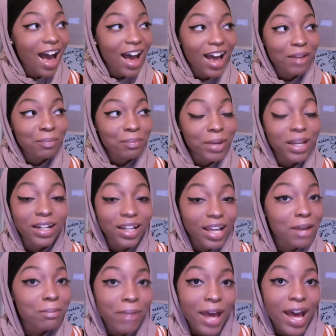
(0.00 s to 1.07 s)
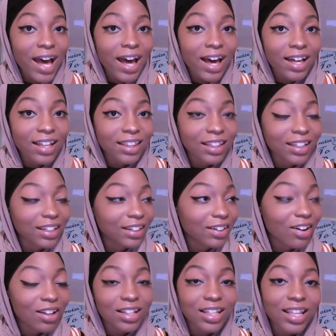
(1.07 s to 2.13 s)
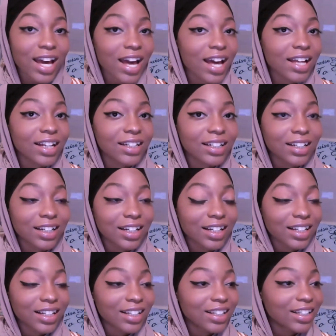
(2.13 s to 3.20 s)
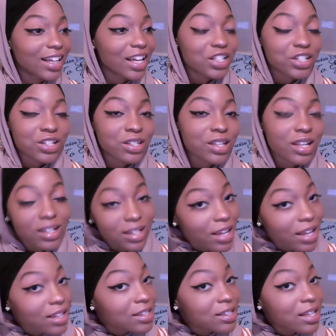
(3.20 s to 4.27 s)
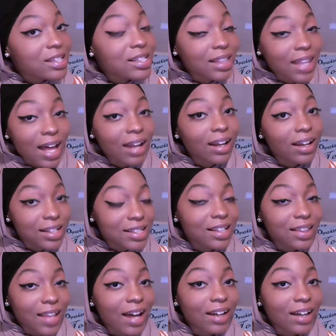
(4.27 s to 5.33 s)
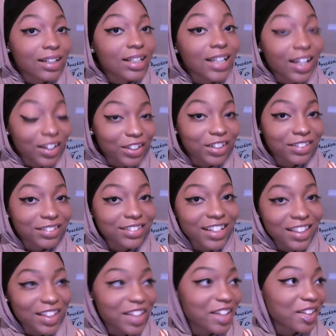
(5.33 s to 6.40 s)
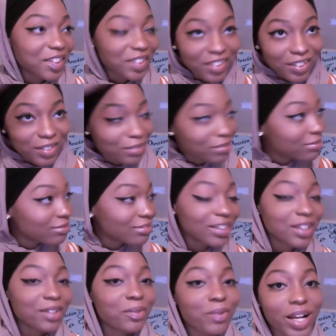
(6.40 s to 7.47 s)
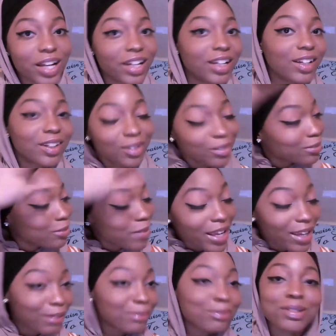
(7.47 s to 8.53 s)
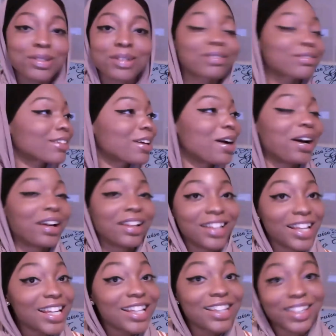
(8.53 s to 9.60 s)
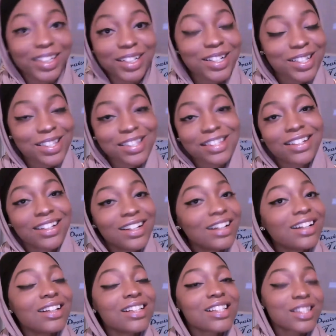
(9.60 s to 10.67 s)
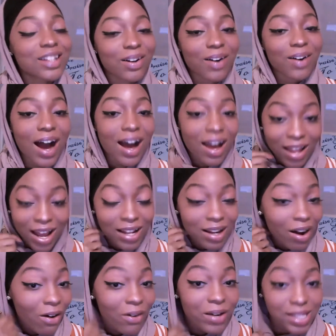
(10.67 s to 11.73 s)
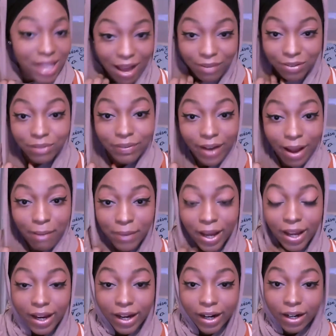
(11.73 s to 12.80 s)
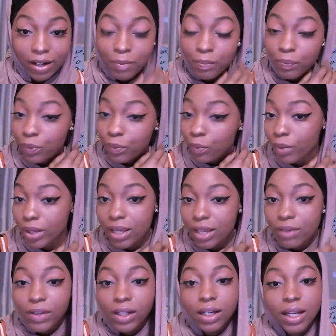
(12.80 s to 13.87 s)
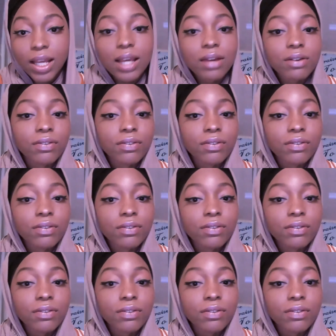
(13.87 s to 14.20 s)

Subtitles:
Being an empath and all of that, it's a lot of clutter in the radio waves or in the ethers. So I always have to wrap my hair. Even if,